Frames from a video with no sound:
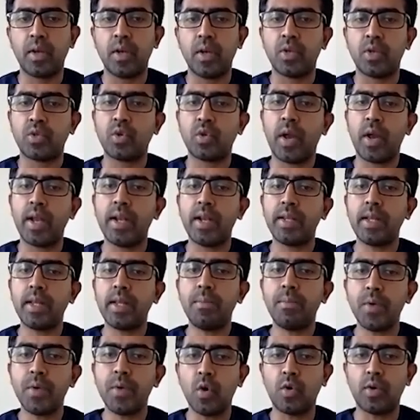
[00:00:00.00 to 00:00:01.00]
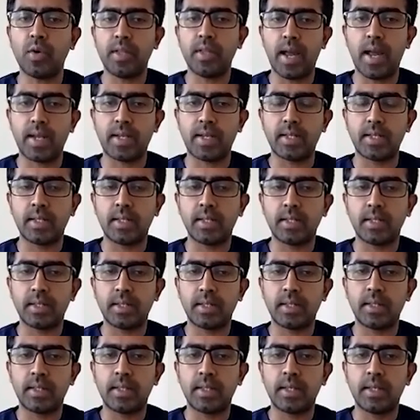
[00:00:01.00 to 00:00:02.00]
So anything beyond that,
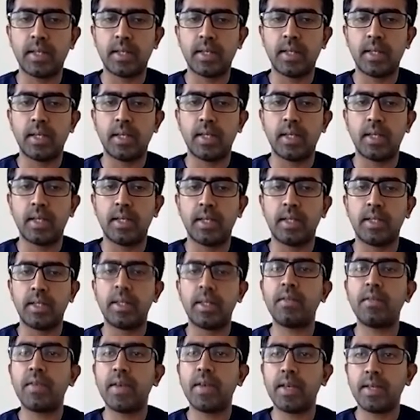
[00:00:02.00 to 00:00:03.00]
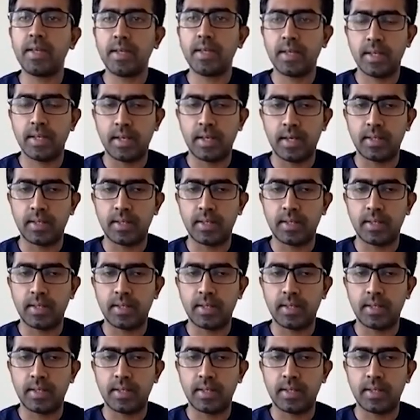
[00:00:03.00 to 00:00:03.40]
then we